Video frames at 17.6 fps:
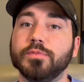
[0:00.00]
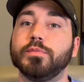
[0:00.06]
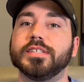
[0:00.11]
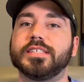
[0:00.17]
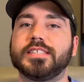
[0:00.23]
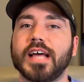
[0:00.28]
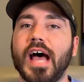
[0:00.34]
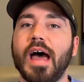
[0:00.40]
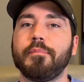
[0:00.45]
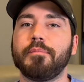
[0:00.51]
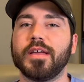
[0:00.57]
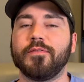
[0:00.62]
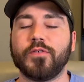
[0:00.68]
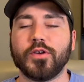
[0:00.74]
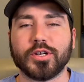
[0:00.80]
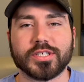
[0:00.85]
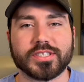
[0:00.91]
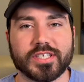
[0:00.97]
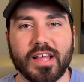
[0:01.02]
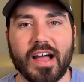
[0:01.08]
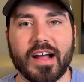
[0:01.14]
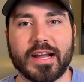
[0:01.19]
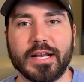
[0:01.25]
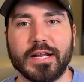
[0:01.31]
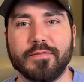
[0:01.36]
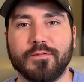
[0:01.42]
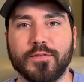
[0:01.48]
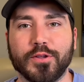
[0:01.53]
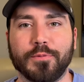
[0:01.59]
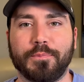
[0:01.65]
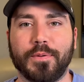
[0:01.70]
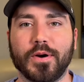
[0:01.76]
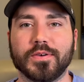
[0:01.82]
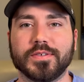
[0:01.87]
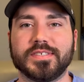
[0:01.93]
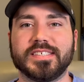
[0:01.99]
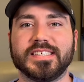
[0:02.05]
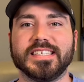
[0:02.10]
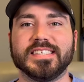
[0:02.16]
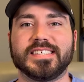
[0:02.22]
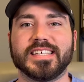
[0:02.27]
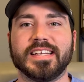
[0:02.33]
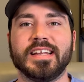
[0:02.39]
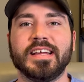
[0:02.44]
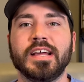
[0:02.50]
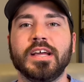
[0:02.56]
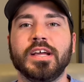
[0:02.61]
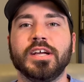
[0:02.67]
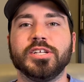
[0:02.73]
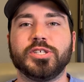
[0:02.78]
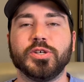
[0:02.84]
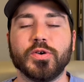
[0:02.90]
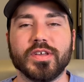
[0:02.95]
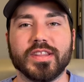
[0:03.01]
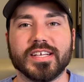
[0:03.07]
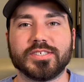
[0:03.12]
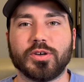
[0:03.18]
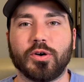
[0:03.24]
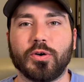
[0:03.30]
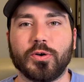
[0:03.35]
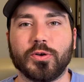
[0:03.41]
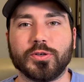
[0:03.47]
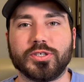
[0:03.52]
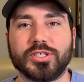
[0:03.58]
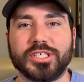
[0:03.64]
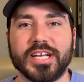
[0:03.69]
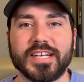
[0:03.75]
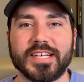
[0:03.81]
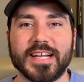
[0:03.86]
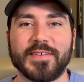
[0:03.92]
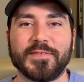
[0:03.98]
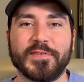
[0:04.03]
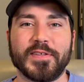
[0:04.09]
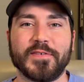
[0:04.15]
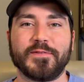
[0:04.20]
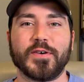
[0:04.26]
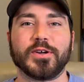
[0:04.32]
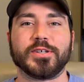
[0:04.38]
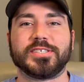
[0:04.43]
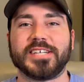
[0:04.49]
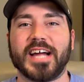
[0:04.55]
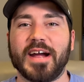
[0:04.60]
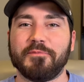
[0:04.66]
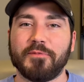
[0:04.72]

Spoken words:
What's up if you're just locking in for the postseason, doing this whole shindig for the first time?